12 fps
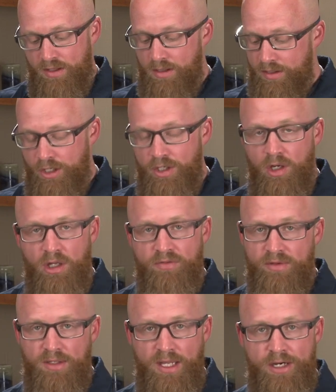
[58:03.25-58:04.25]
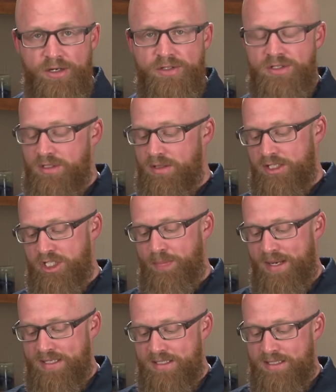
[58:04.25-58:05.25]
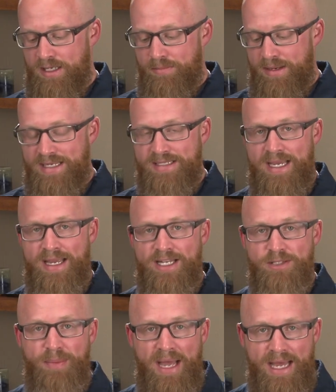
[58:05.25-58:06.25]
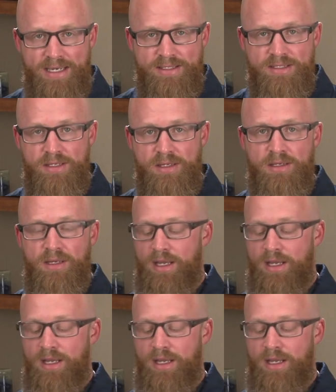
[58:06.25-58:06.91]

cleared all the layers, the space is going to maintain its patency,